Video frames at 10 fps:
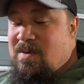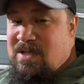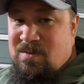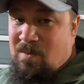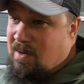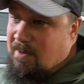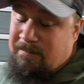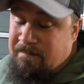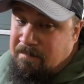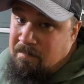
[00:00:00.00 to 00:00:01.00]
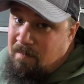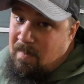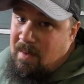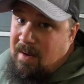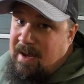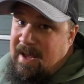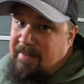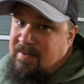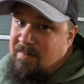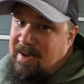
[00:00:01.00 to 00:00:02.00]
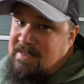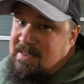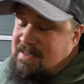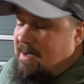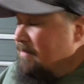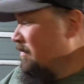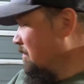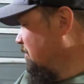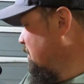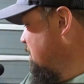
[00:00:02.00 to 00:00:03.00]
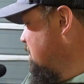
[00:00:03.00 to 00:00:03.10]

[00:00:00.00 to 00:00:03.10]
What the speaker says: which is what I have to base this off of.